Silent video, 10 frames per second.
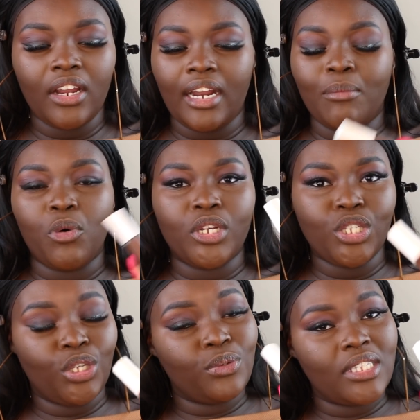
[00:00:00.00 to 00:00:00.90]
and I'm going
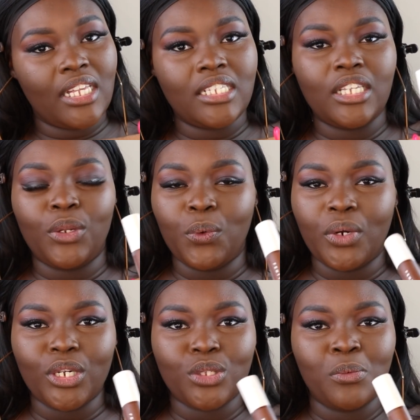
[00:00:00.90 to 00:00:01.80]
to use this in
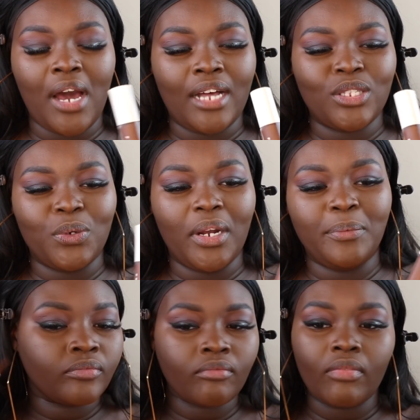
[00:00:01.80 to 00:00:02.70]
order to contour.